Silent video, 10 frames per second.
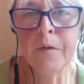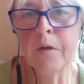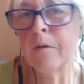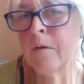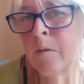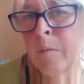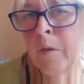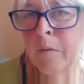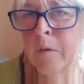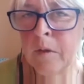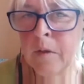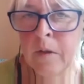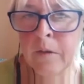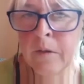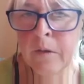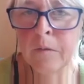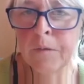do, because some people are ill